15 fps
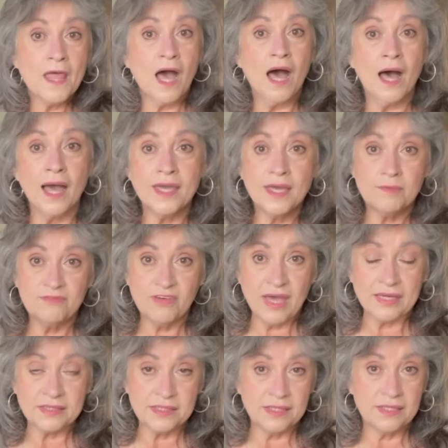I am
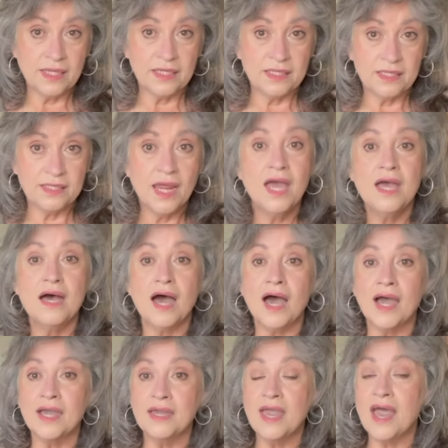vaccinated.
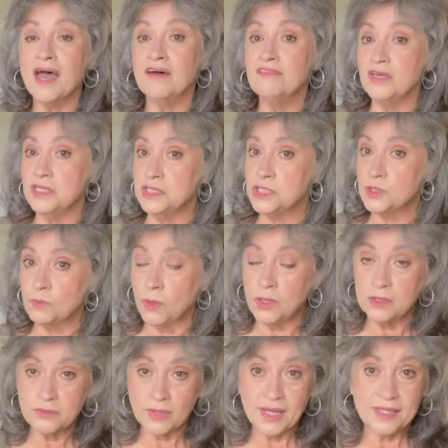I have a small
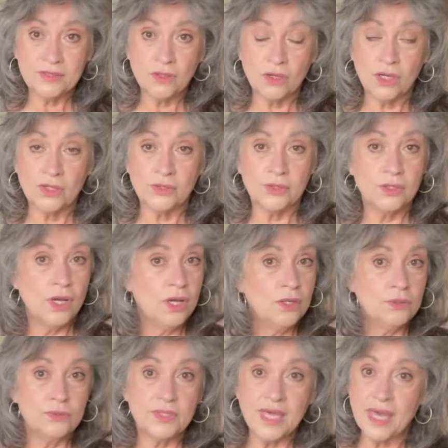granddaughter
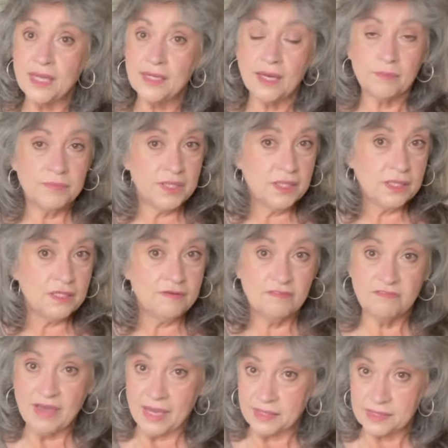who cannot be
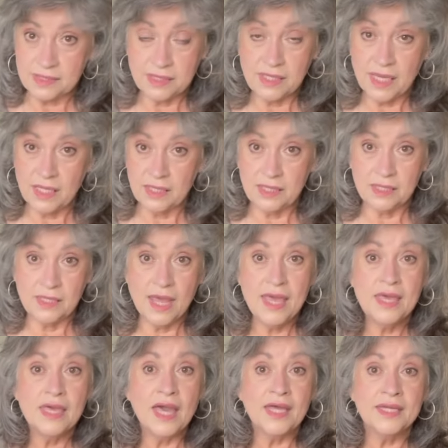vaccinated,
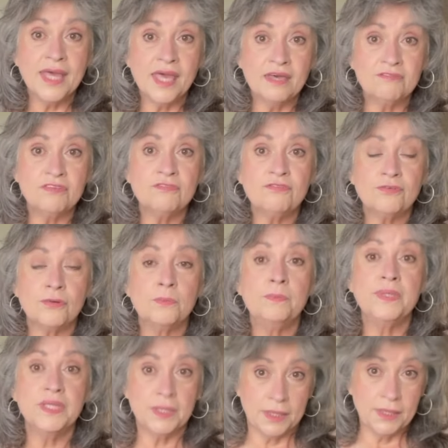and heaven
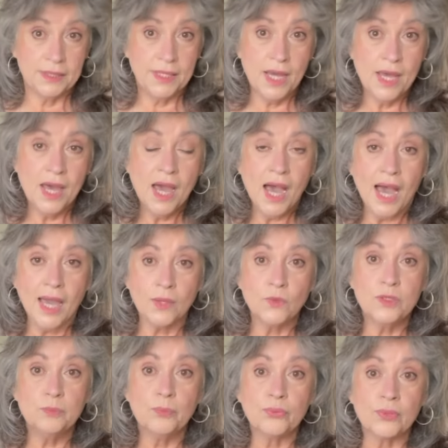forbid I
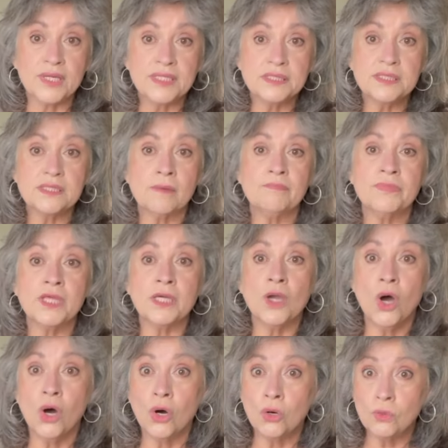would bring something
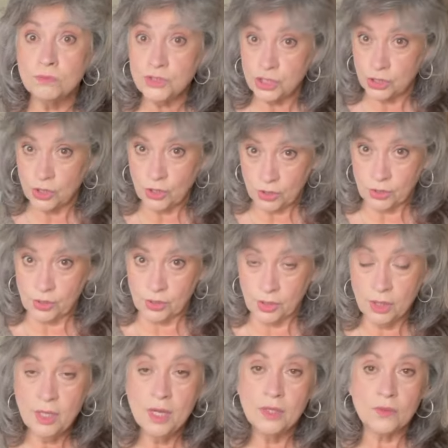home to
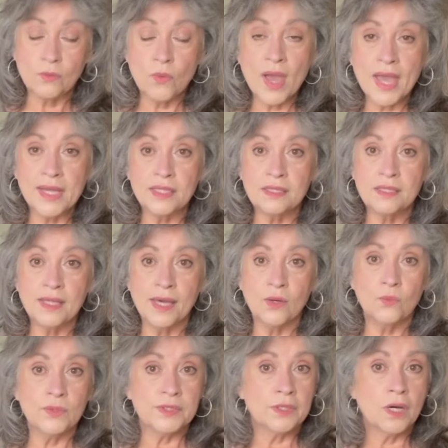her, right, that
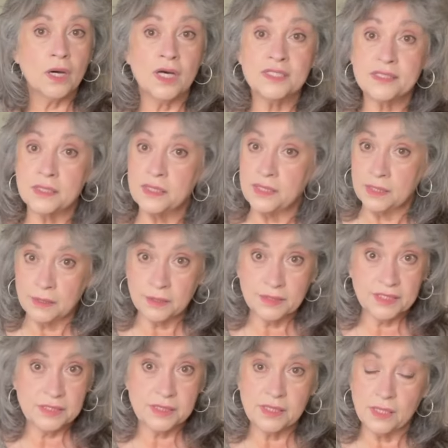would cause an
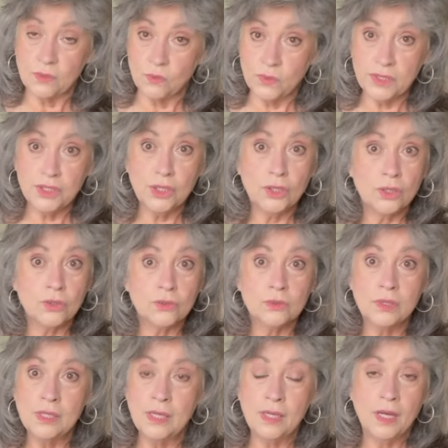illness that we
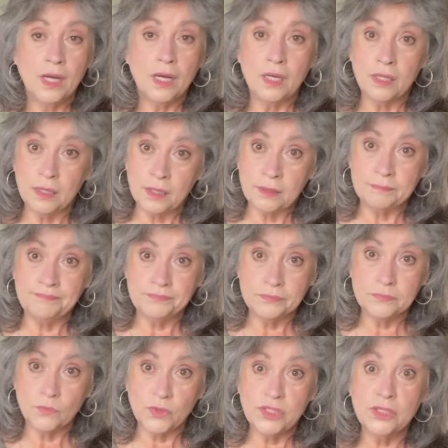know um,
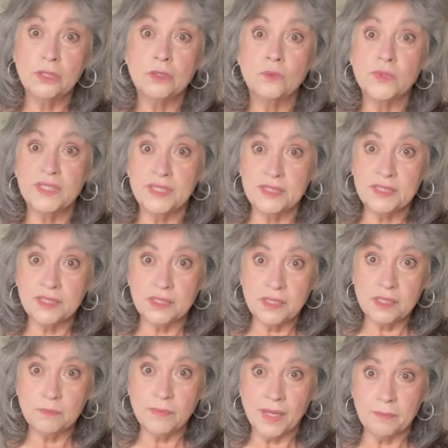we know we need to
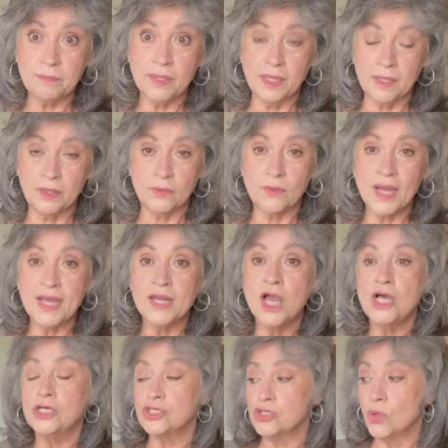keep at bay, all right?
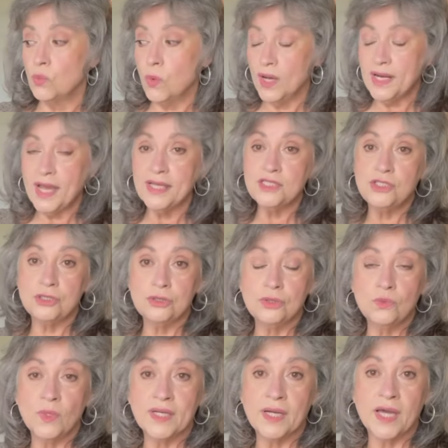So what I do
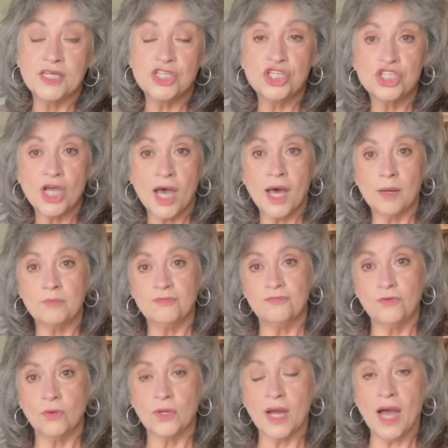when I shop
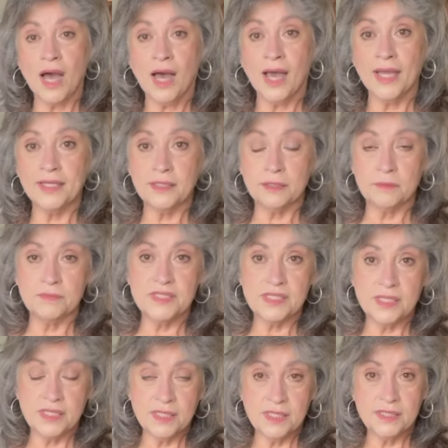for items
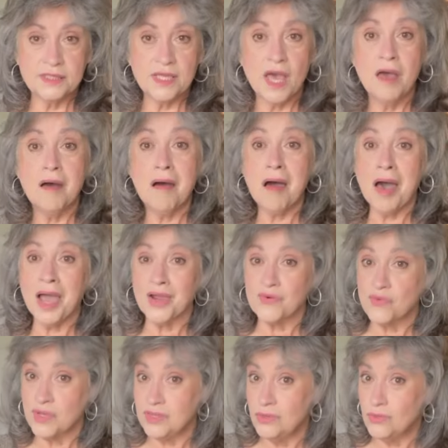is I
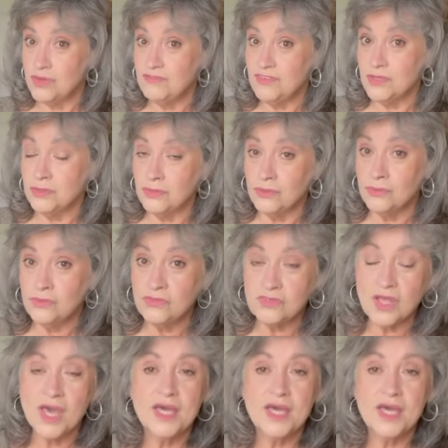read the reviews